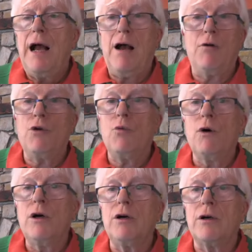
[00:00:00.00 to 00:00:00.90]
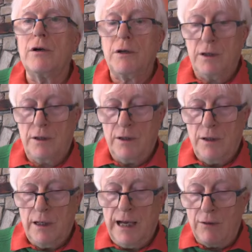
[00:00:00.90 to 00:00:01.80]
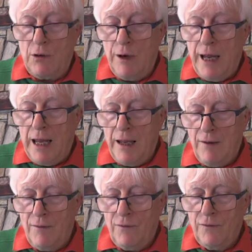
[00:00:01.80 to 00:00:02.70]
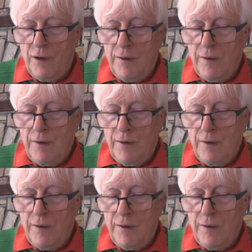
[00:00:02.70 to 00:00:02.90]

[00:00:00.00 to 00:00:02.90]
how you work, how you live.